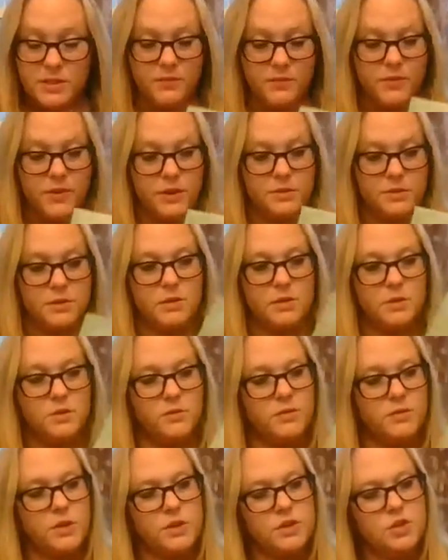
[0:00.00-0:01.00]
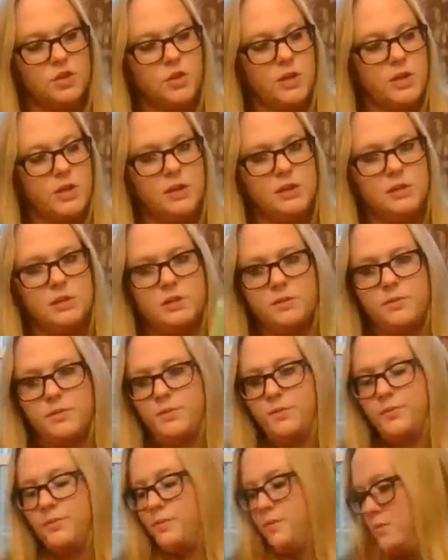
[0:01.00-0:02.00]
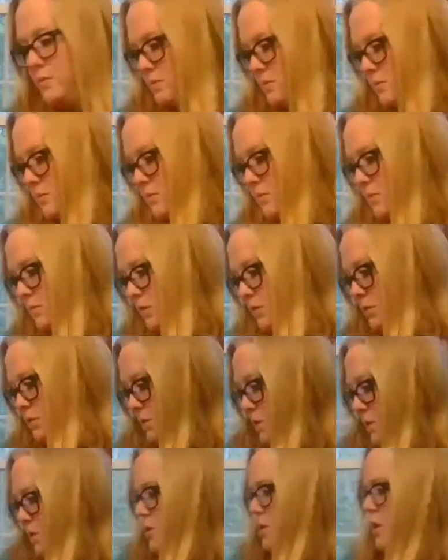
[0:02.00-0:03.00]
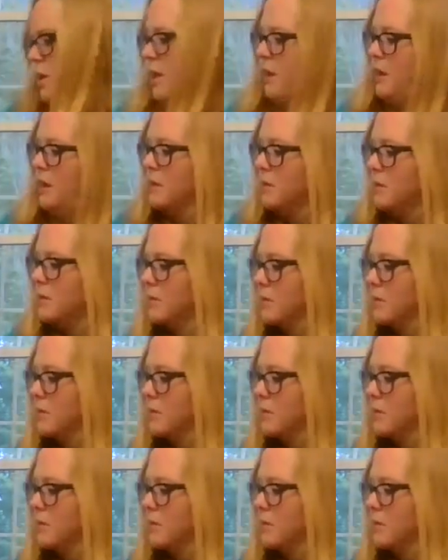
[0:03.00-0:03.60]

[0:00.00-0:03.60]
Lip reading: have felt a little frustrated. What do you think?